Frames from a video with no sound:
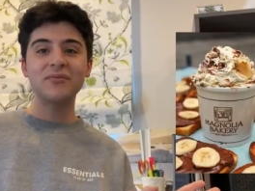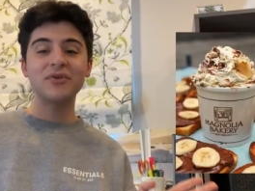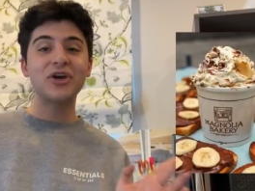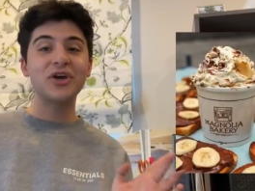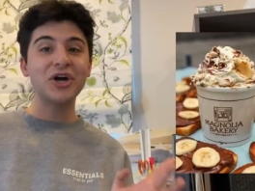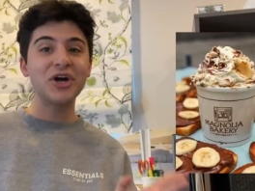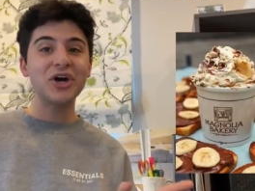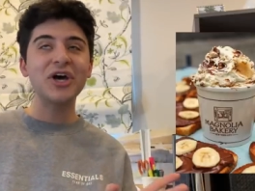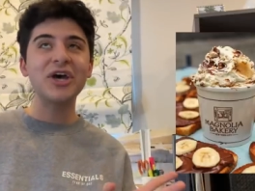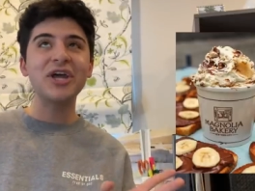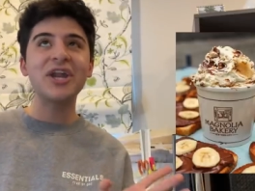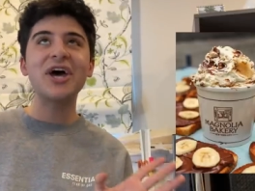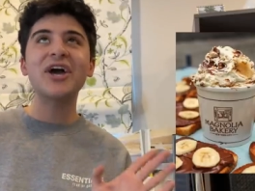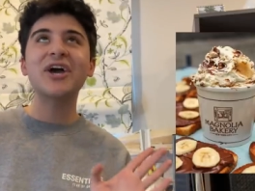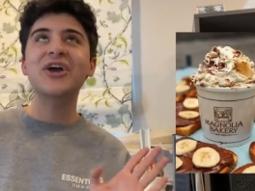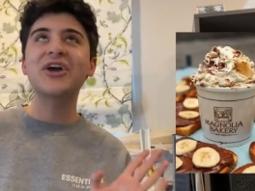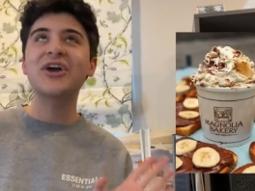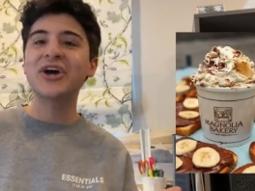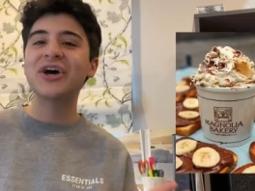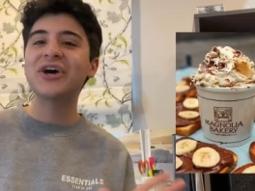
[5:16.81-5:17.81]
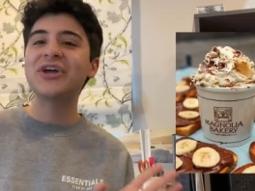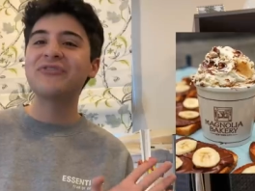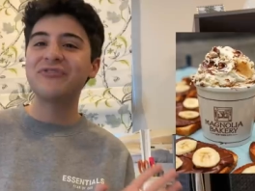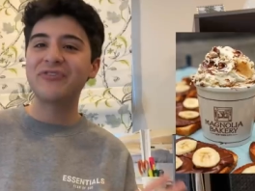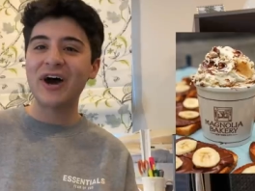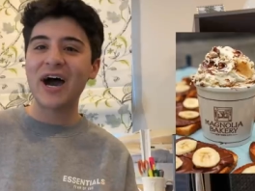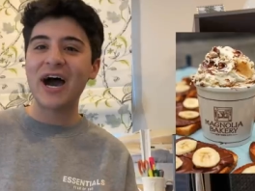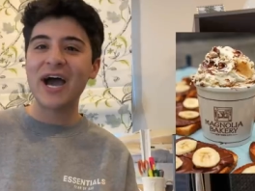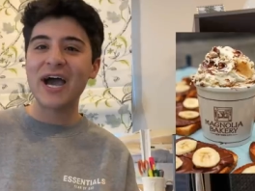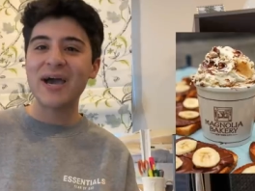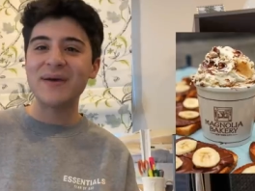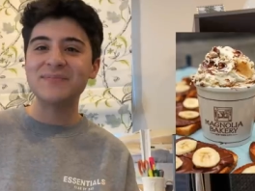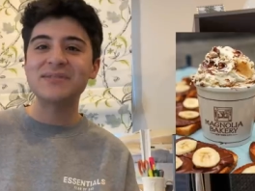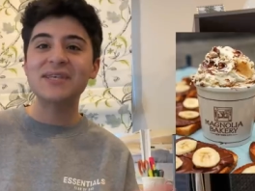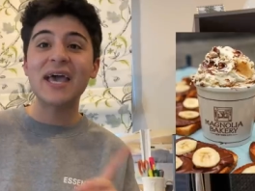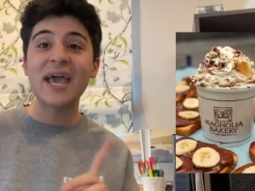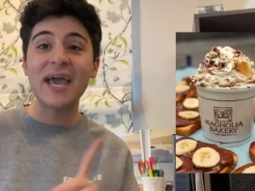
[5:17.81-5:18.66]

Good, good vibes.